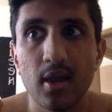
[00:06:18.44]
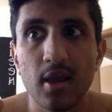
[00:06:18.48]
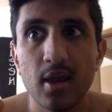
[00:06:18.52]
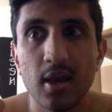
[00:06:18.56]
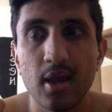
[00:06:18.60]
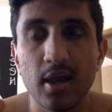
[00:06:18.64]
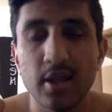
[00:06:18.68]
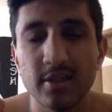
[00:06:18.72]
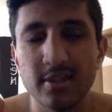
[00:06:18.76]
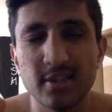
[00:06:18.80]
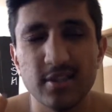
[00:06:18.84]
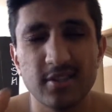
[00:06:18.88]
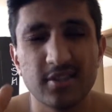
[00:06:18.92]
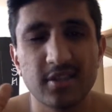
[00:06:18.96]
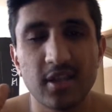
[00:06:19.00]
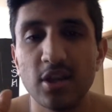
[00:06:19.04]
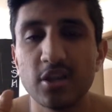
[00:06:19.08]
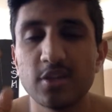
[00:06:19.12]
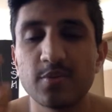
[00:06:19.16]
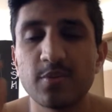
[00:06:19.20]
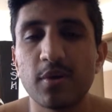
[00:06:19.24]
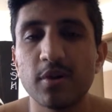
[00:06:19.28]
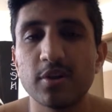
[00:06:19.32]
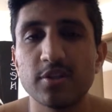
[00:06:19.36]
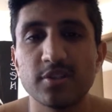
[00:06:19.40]
And the
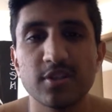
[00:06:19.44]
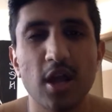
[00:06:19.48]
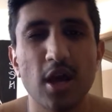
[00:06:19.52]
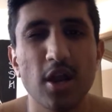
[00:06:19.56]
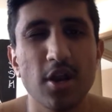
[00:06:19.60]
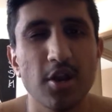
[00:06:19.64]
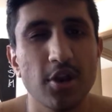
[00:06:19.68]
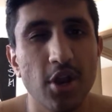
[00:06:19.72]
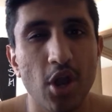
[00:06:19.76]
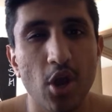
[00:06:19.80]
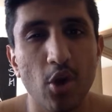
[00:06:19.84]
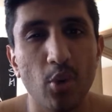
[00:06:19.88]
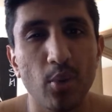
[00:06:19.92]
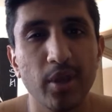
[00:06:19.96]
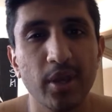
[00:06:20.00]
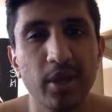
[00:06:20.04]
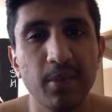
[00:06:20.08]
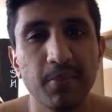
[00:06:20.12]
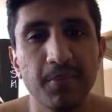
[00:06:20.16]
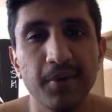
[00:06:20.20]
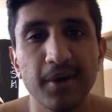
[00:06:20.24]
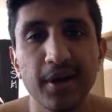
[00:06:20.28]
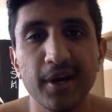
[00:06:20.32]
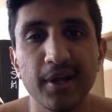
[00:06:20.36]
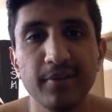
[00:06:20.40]
scariest part is not
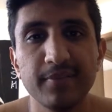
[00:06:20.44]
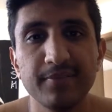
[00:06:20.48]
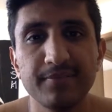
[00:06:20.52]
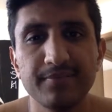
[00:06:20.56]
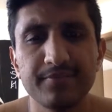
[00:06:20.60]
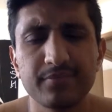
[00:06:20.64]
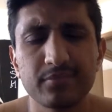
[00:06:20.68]
knowing, but